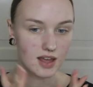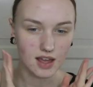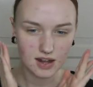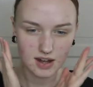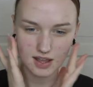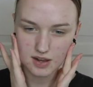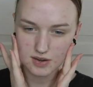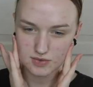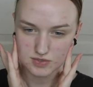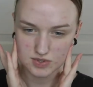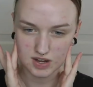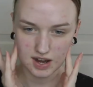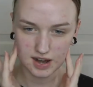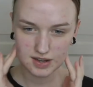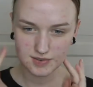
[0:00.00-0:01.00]
And I can
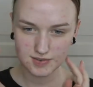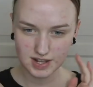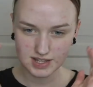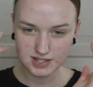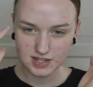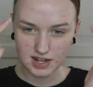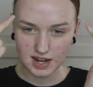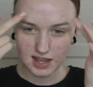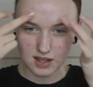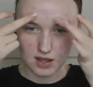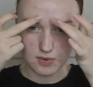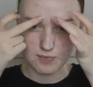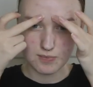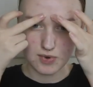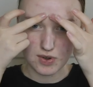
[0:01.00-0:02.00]
also kind of like see like
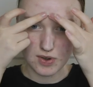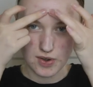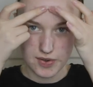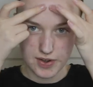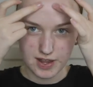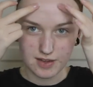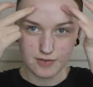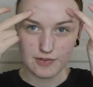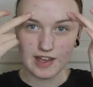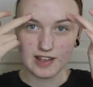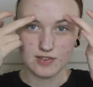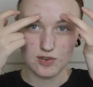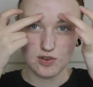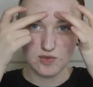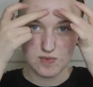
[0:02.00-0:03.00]
a blurring
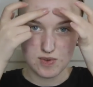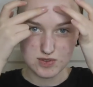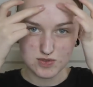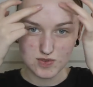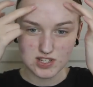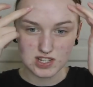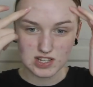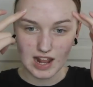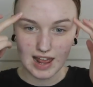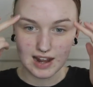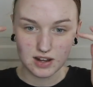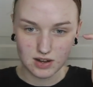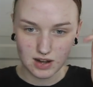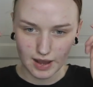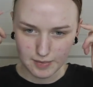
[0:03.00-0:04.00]
effect almost, which it
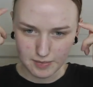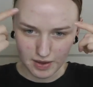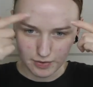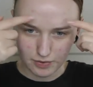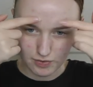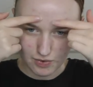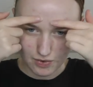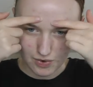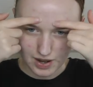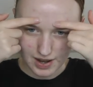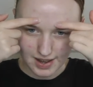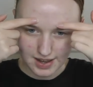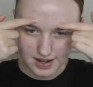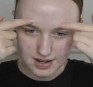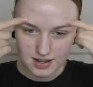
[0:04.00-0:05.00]
had on like my
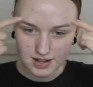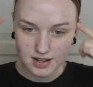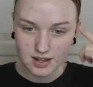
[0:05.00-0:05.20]
forehead.